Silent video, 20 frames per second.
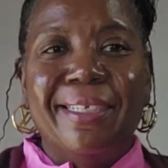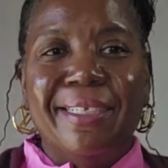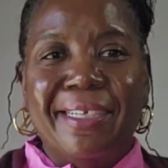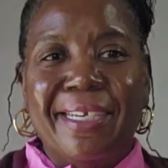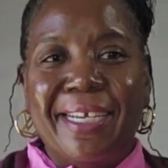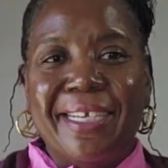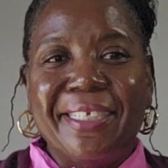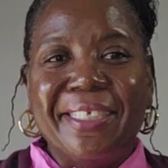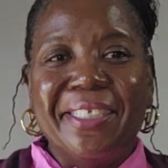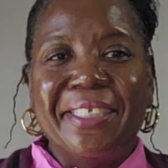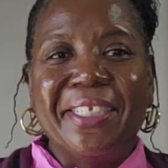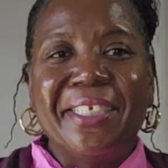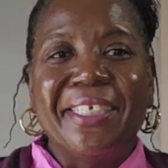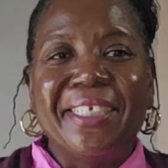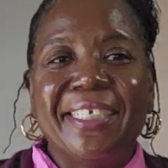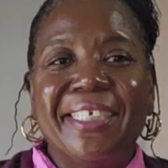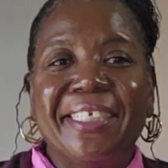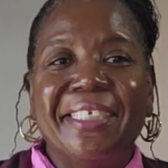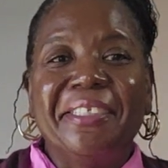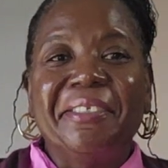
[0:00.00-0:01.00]
Next
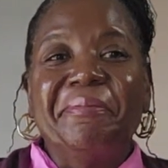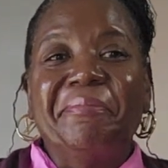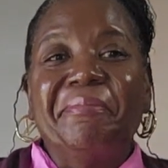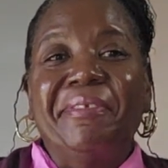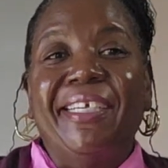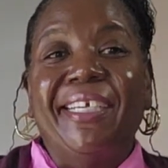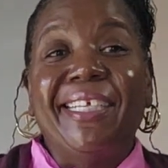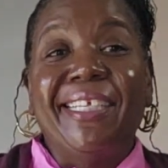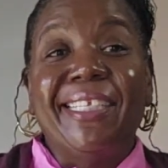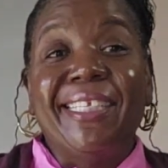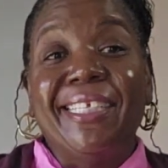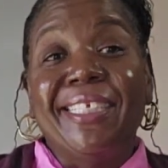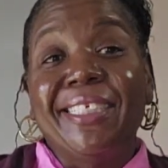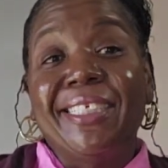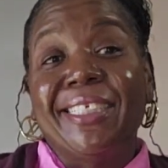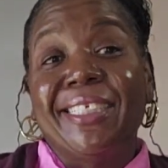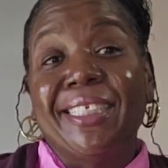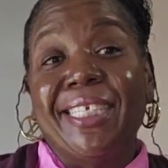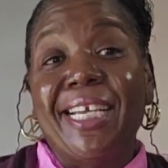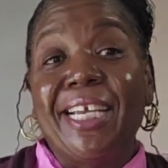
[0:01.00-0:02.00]
look. And
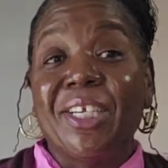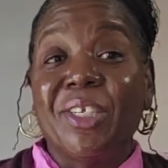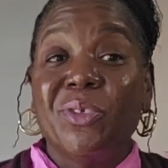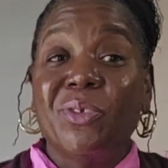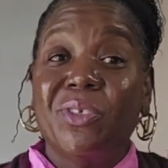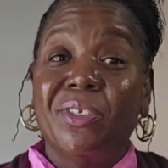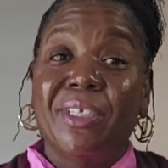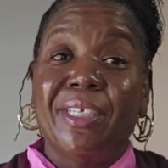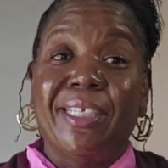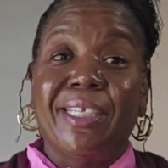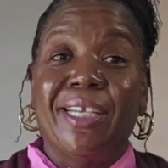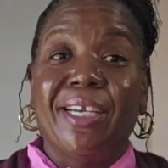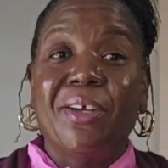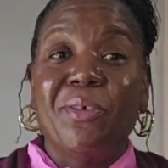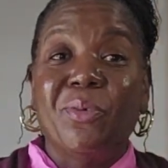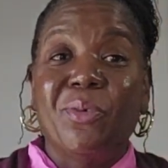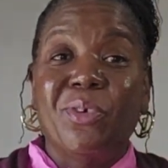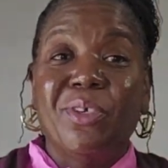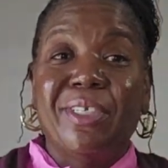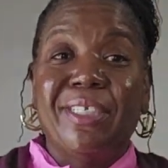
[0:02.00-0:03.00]
this is the actual look that I
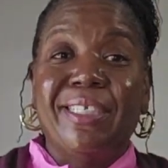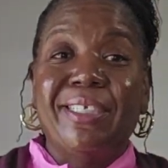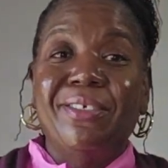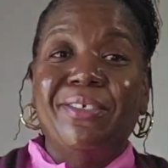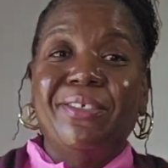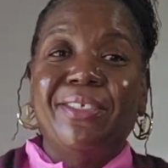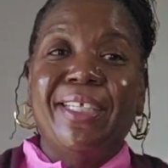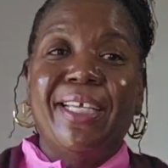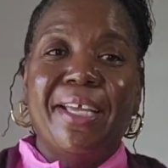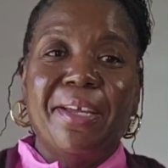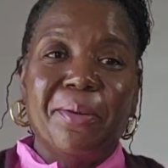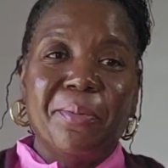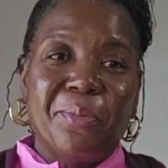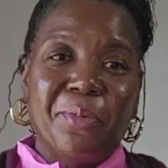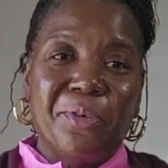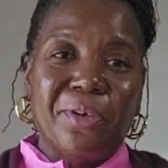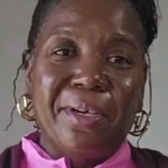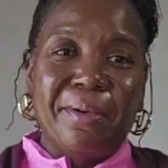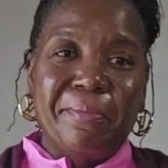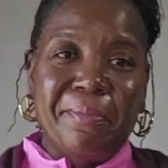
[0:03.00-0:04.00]
wore to the
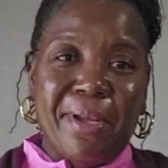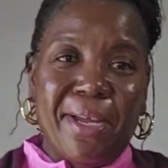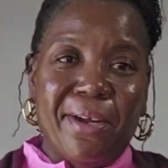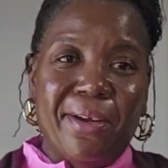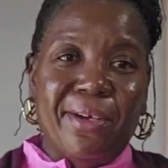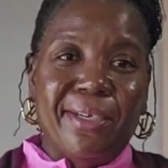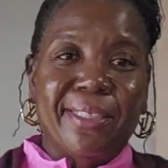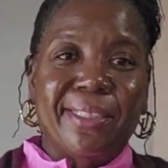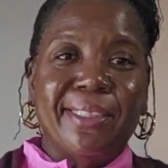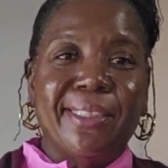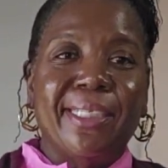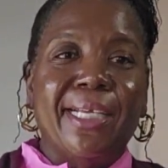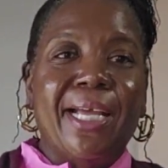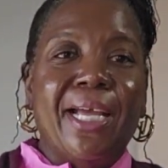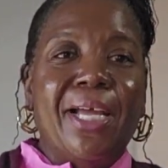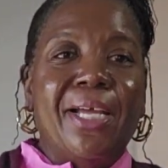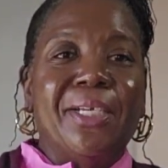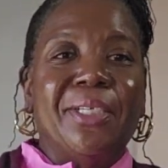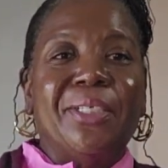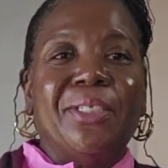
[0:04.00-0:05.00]
airport in Paris.
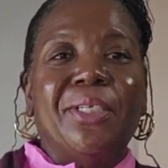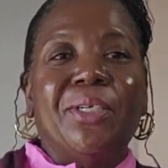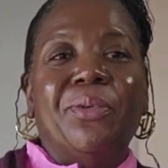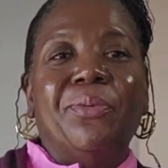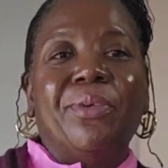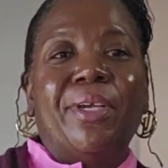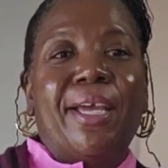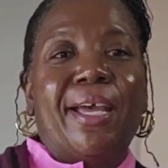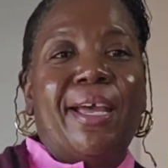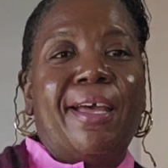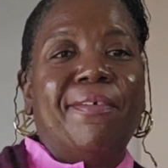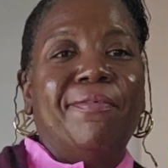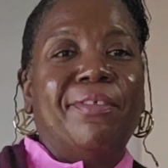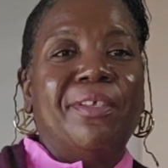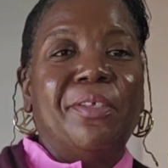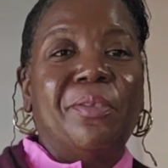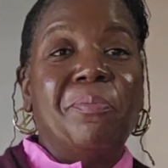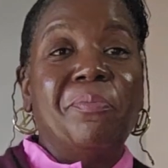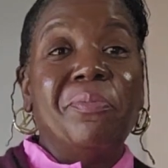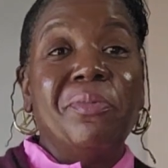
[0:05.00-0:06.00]
So we have
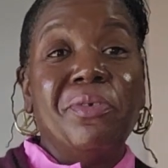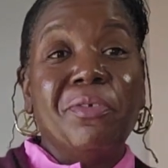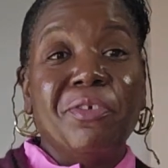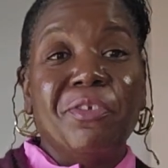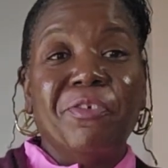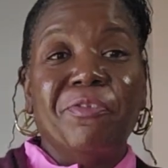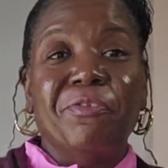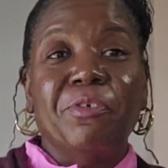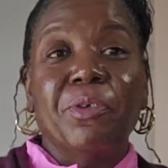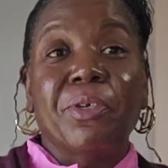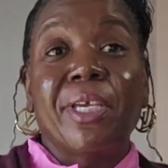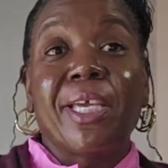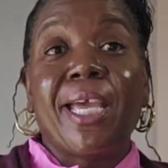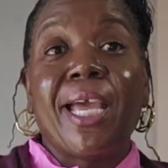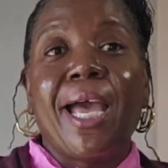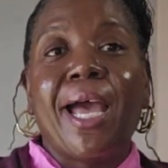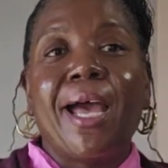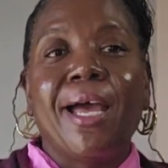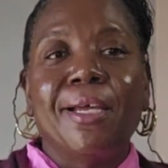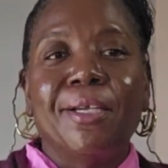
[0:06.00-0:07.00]
this beautiful
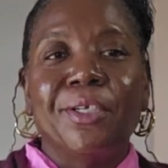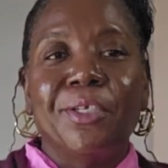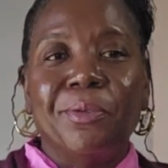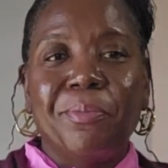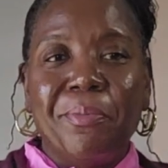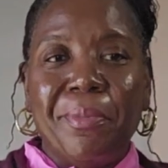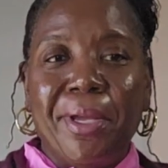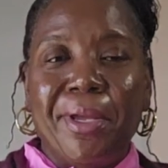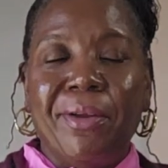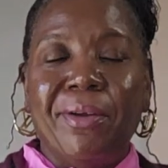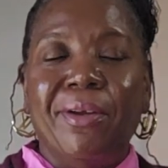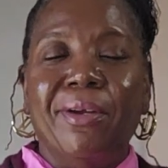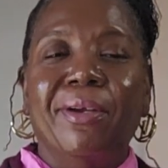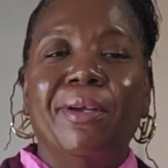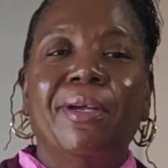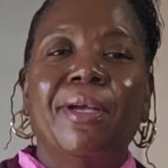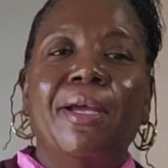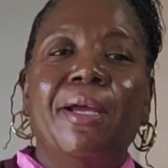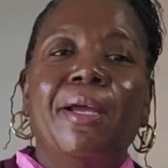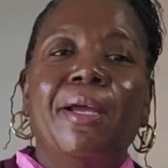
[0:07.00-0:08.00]
cashmere